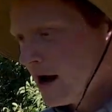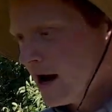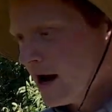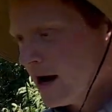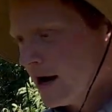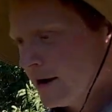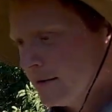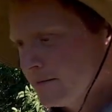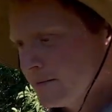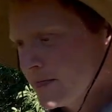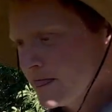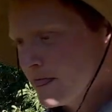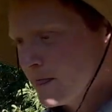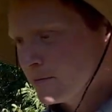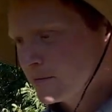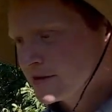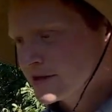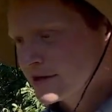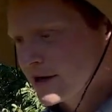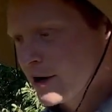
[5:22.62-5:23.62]

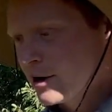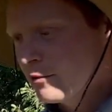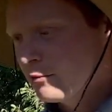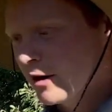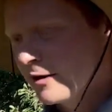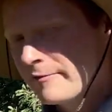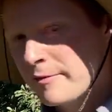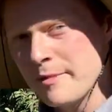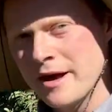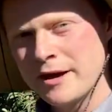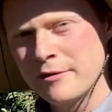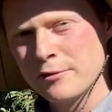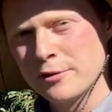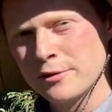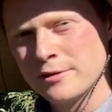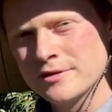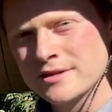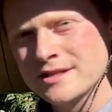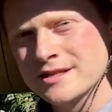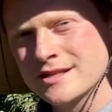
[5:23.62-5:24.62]
So one of the main
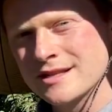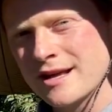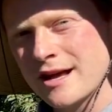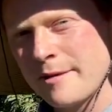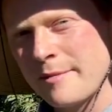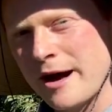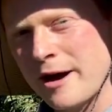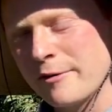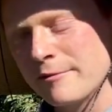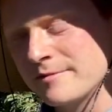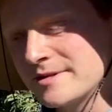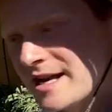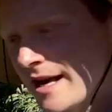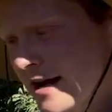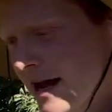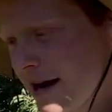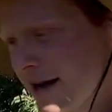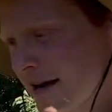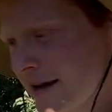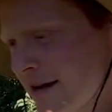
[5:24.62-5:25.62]
rules about
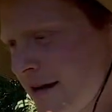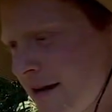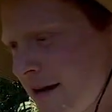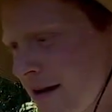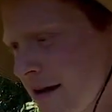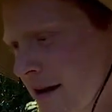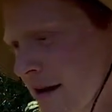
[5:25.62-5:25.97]
deadheading